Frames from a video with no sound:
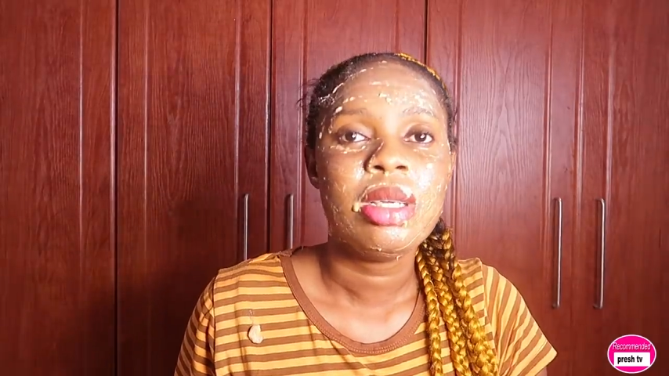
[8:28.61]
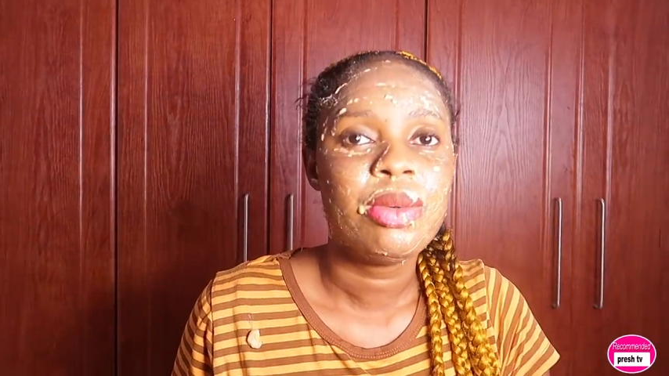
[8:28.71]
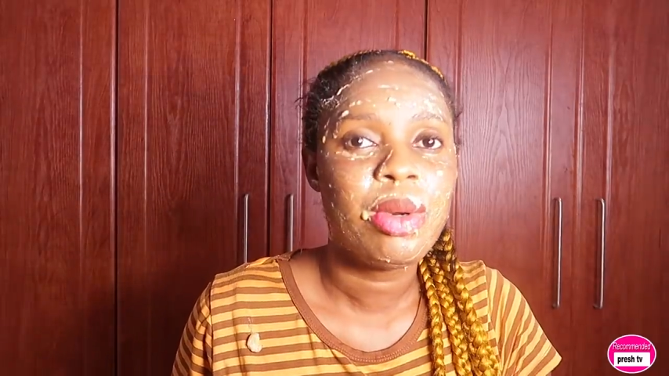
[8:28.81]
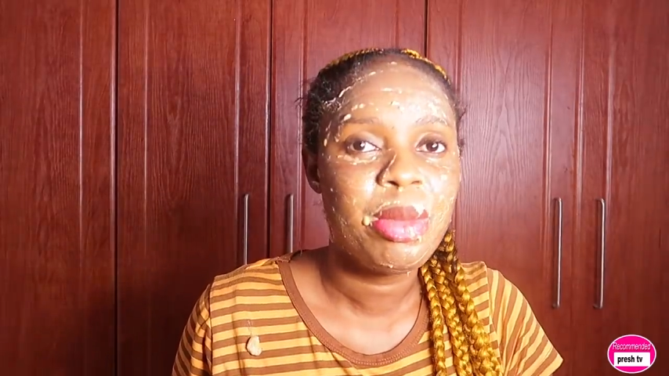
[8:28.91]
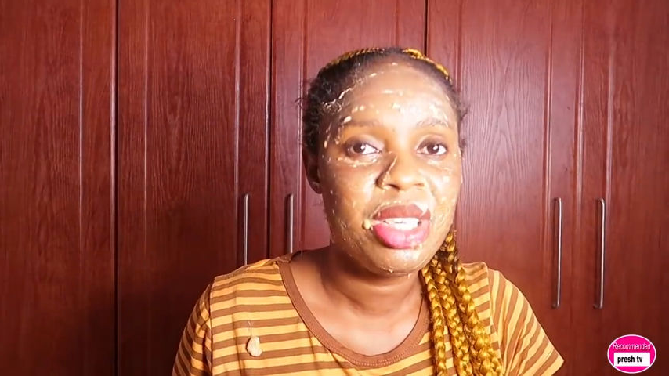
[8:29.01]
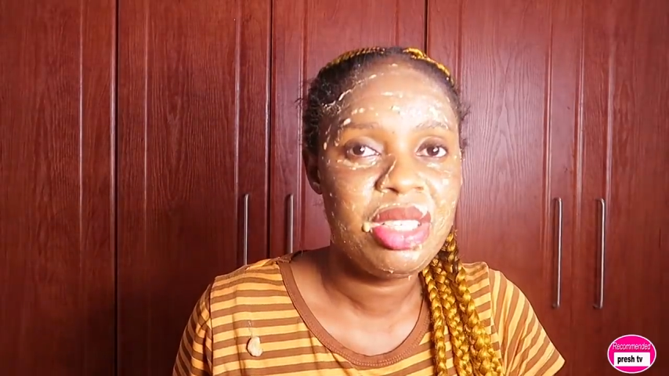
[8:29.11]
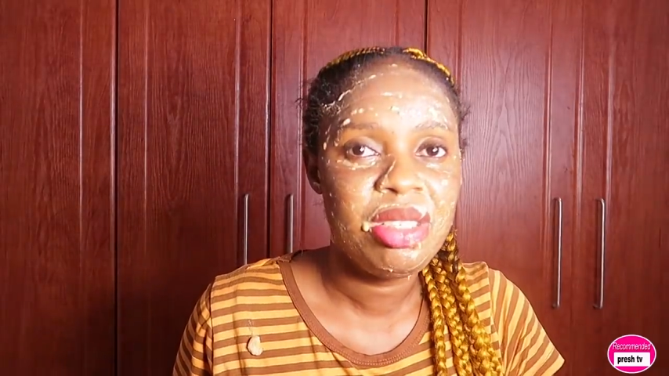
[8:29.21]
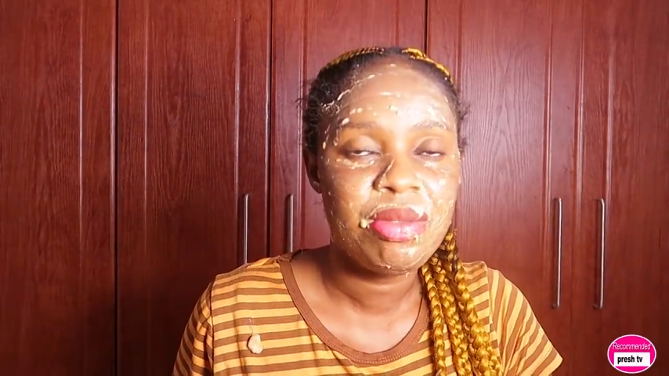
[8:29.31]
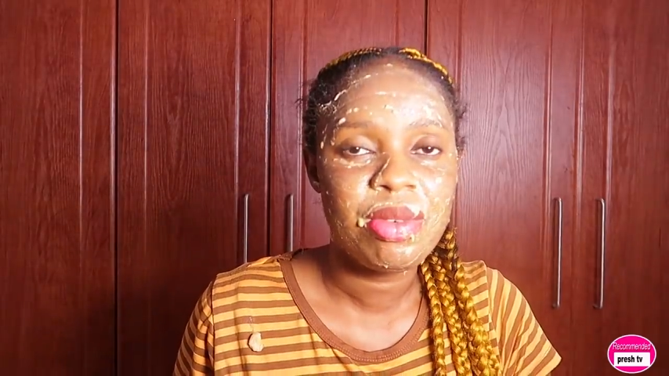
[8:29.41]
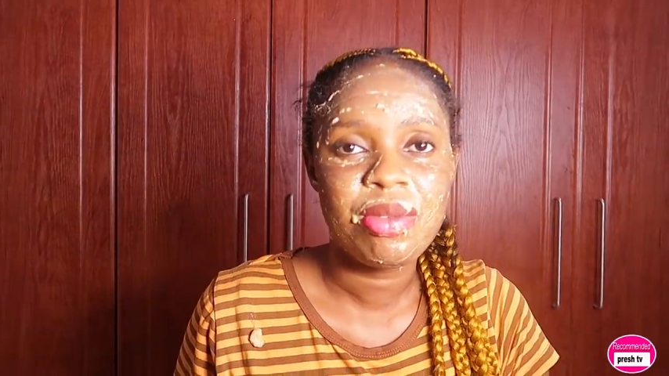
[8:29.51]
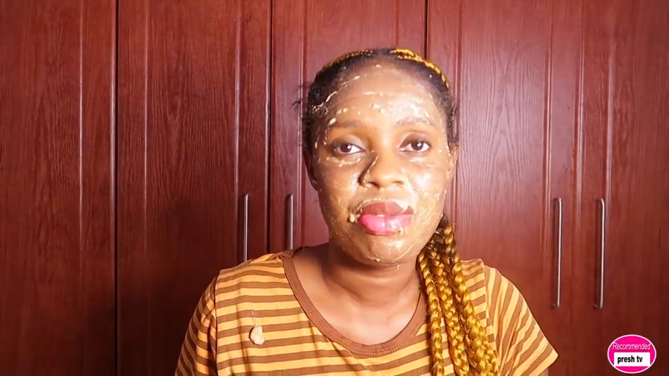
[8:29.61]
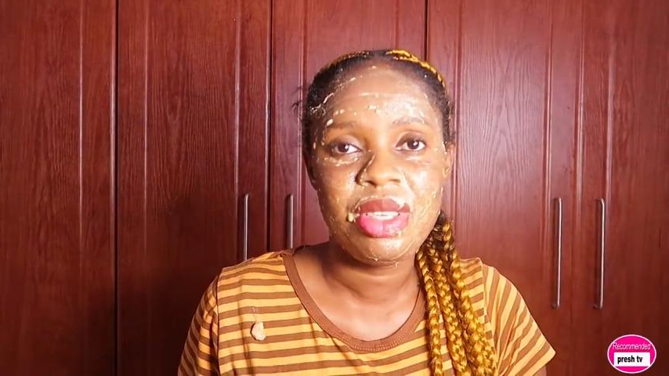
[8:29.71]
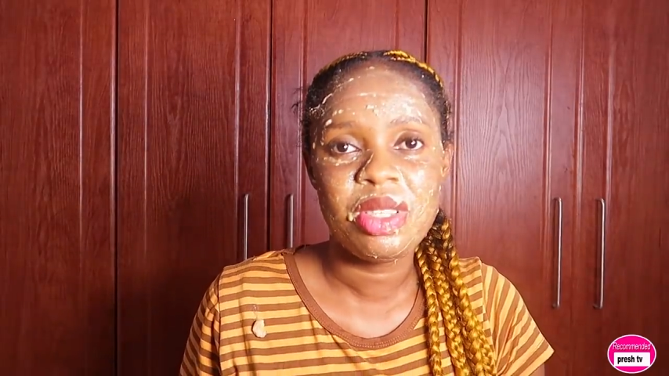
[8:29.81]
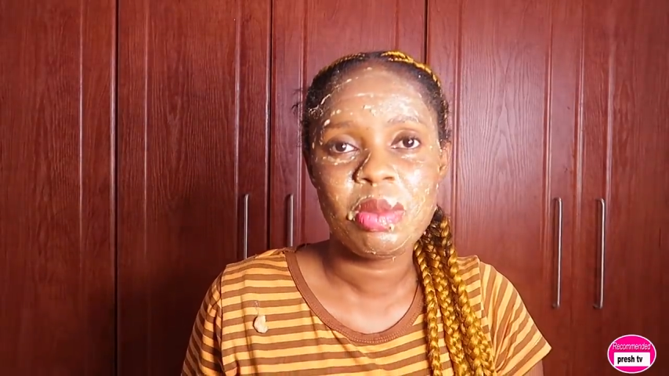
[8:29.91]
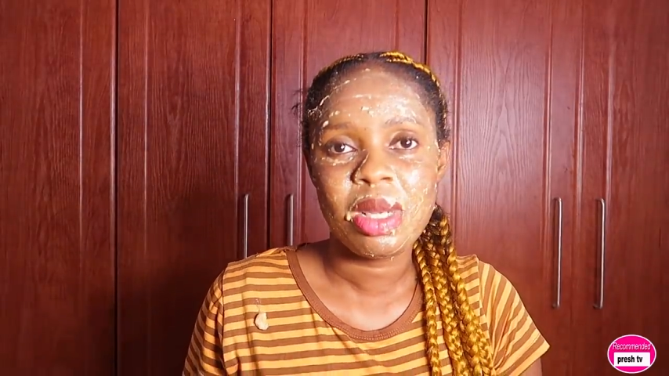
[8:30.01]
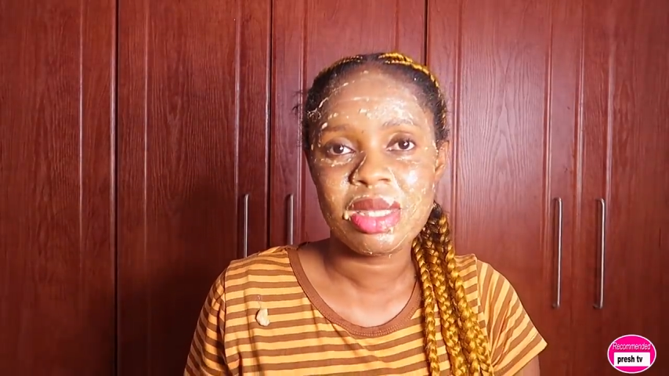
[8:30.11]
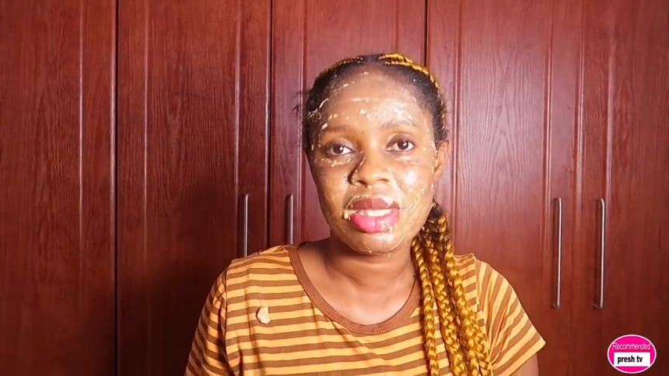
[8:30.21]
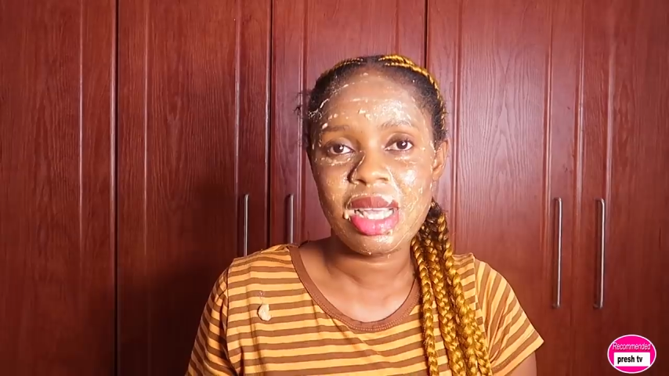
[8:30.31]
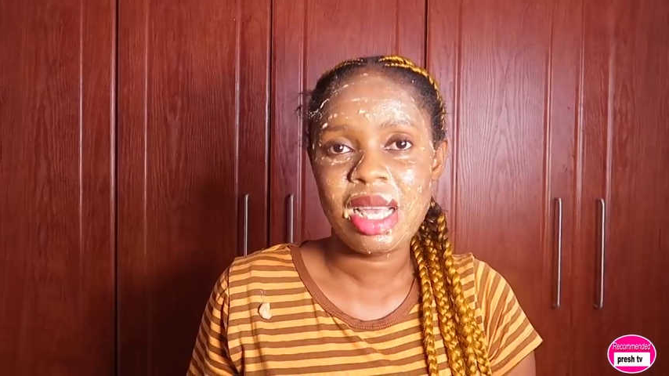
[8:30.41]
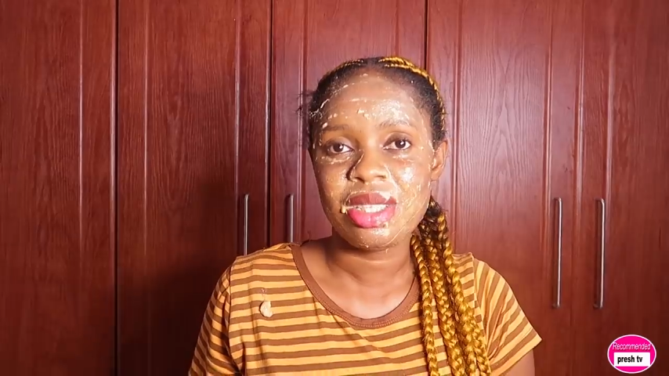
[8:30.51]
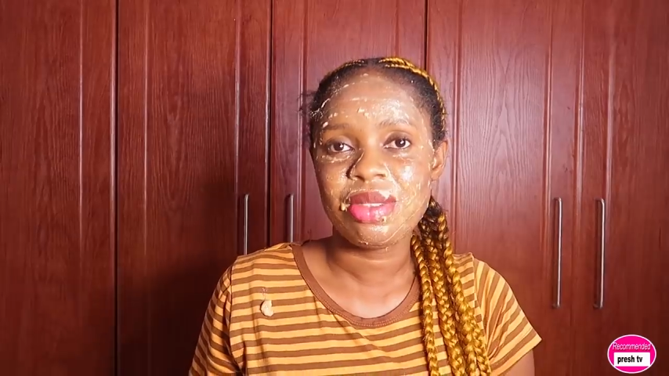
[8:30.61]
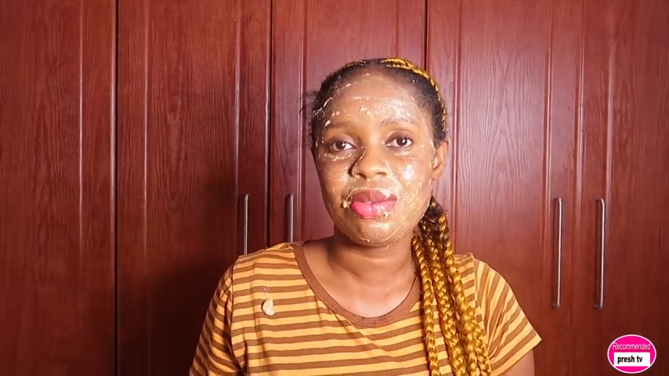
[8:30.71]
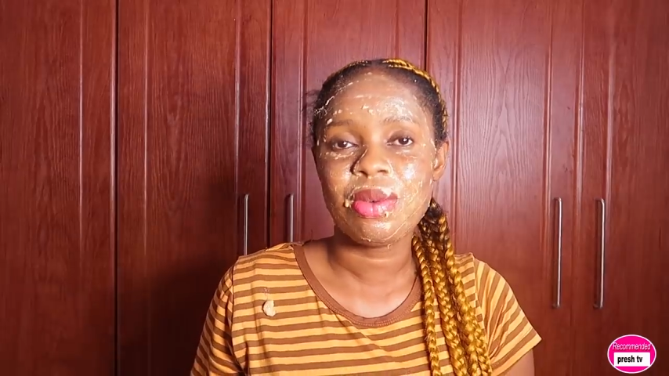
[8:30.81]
remedy for face massage,